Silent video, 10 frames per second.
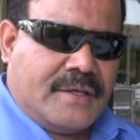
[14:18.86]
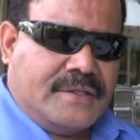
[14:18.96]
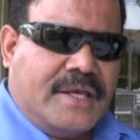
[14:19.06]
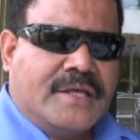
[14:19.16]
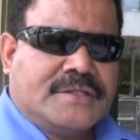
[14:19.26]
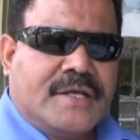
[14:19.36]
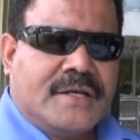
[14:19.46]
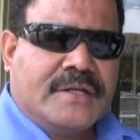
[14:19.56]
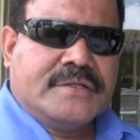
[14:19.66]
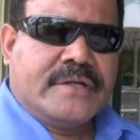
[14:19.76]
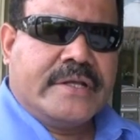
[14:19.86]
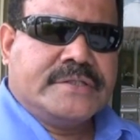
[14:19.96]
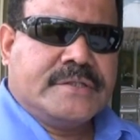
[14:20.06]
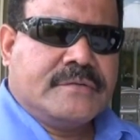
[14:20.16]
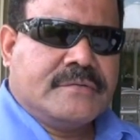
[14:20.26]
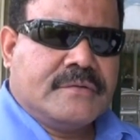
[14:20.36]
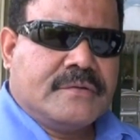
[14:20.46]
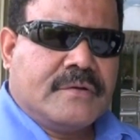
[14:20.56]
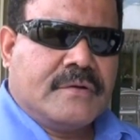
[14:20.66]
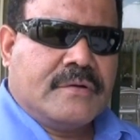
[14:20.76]
Yes, legislation
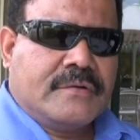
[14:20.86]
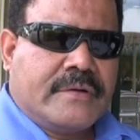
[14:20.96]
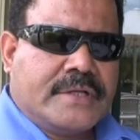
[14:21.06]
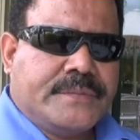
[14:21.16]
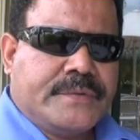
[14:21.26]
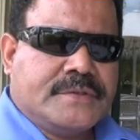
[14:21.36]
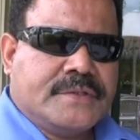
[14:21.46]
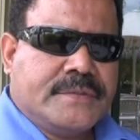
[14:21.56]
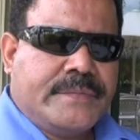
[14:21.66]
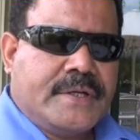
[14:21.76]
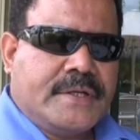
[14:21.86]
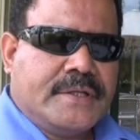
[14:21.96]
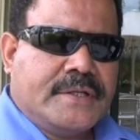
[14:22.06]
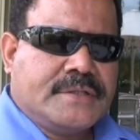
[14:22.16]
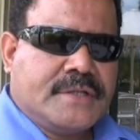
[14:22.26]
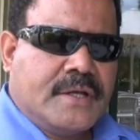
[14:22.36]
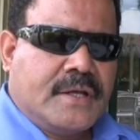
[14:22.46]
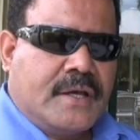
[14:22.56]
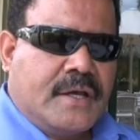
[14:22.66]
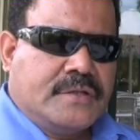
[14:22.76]
on the rights of persons with disabilities.
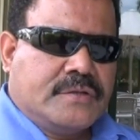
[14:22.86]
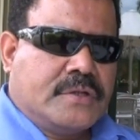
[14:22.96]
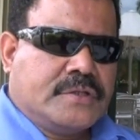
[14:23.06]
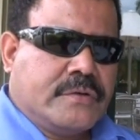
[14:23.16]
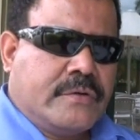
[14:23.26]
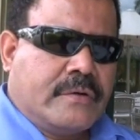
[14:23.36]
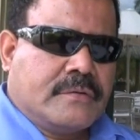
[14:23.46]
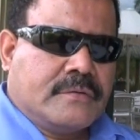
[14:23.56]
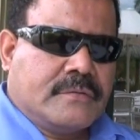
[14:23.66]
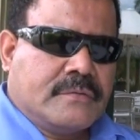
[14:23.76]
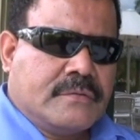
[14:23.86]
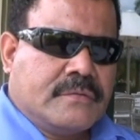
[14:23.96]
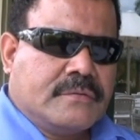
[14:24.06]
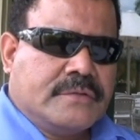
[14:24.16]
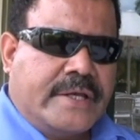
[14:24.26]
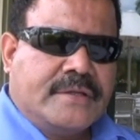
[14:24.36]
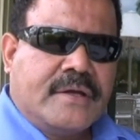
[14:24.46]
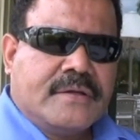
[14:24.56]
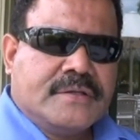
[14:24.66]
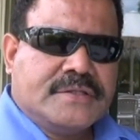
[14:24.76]
It's also on
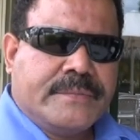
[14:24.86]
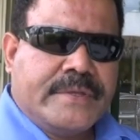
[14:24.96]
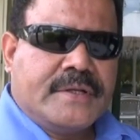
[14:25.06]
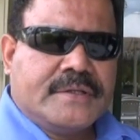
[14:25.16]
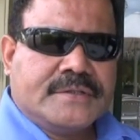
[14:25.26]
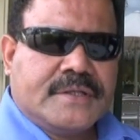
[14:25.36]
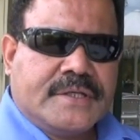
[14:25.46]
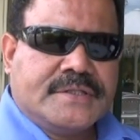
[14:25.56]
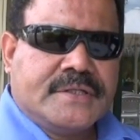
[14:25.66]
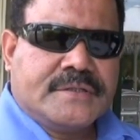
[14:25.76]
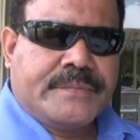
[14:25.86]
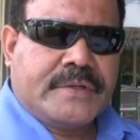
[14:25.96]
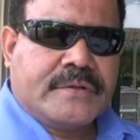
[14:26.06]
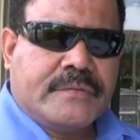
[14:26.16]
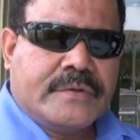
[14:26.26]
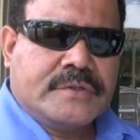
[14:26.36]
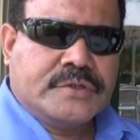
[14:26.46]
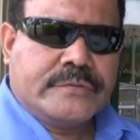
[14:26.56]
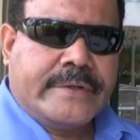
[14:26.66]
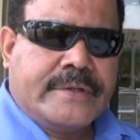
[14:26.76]
data, disability statistics, particularly with
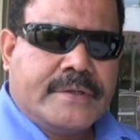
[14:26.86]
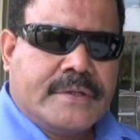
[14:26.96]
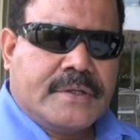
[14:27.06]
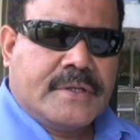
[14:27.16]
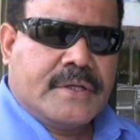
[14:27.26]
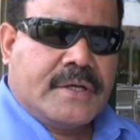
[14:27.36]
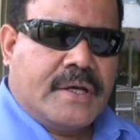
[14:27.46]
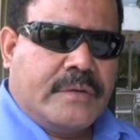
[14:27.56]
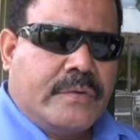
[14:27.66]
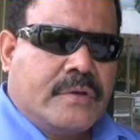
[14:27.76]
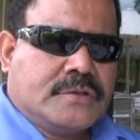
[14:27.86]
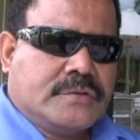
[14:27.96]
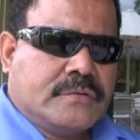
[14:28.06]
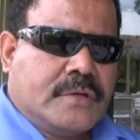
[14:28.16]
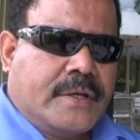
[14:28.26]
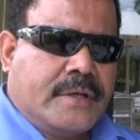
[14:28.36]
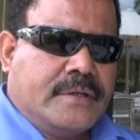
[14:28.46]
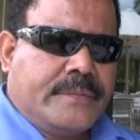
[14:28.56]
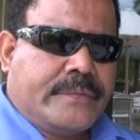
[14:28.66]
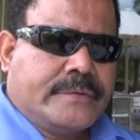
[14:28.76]
children. We also,
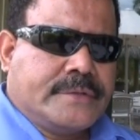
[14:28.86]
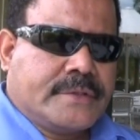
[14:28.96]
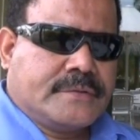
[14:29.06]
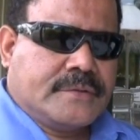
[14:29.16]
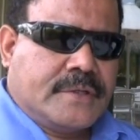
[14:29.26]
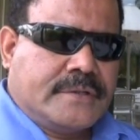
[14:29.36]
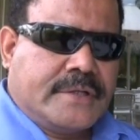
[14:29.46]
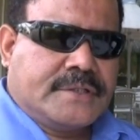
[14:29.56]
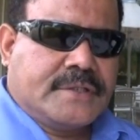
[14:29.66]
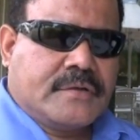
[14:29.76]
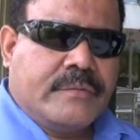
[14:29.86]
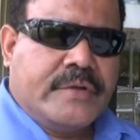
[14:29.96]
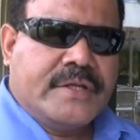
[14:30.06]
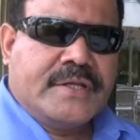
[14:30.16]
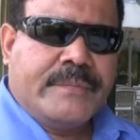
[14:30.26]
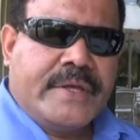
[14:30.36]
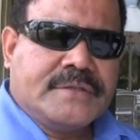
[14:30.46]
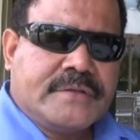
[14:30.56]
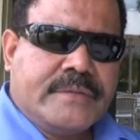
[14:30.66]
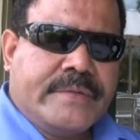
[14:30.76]
in the project, addressing
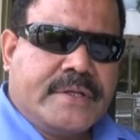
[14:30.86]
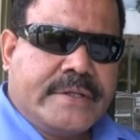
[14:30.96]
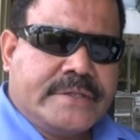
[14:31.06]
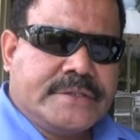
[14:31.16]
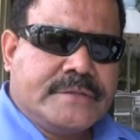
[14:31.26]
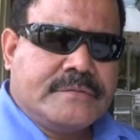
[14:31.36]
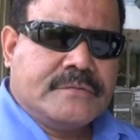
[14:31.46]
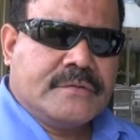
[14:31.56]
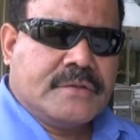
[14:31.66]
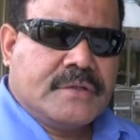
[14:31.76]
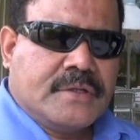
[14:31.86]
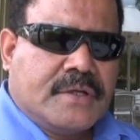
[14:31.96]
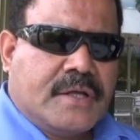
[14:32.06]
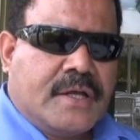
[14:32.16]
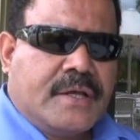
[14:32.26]
community-based rehabilitation.